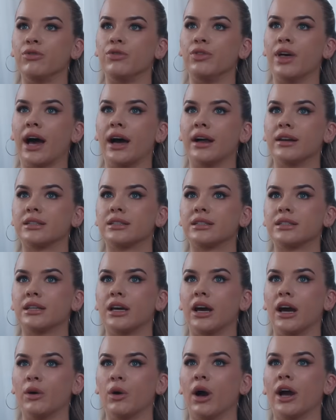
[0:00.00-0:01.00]
that.
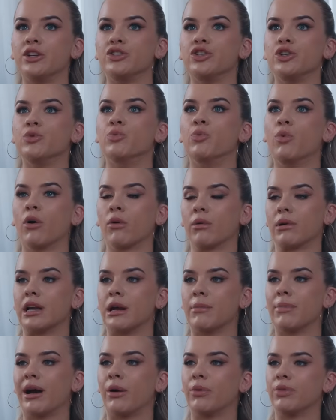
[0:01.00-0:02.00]
I do worry
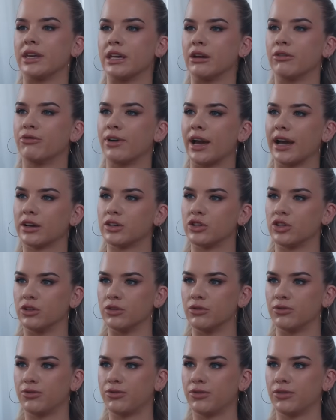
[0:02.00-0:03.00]
about the effect
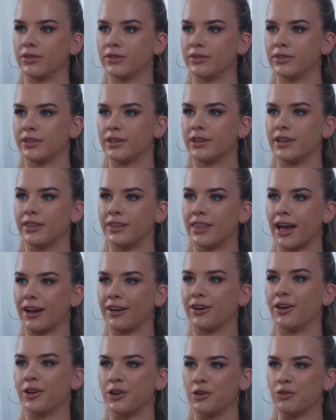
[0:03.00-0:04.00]
of that
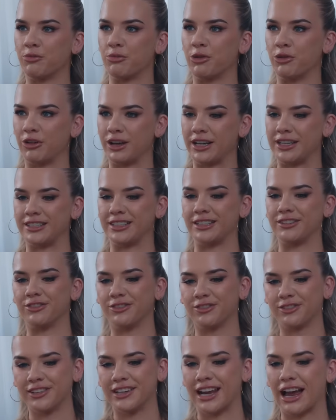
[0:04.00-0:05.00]
kind of
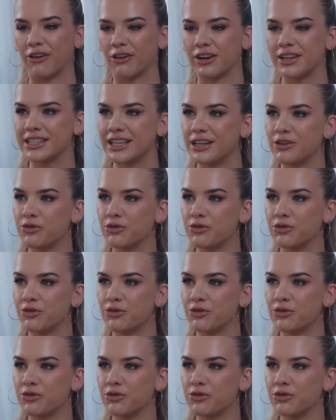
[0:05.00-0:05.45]
pervasive narrative.